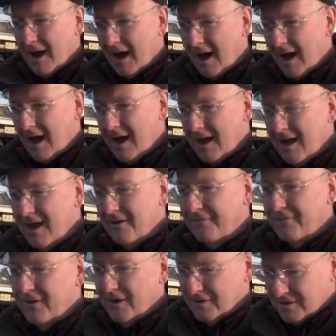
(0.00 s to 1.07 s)

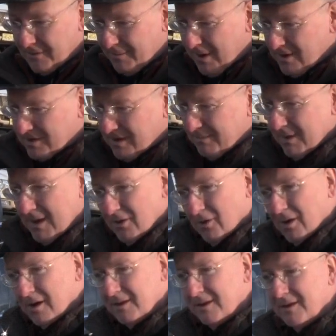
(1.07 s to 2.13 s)
If they're supposed to be
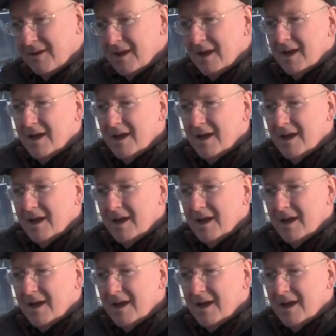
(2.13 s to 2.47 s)
on,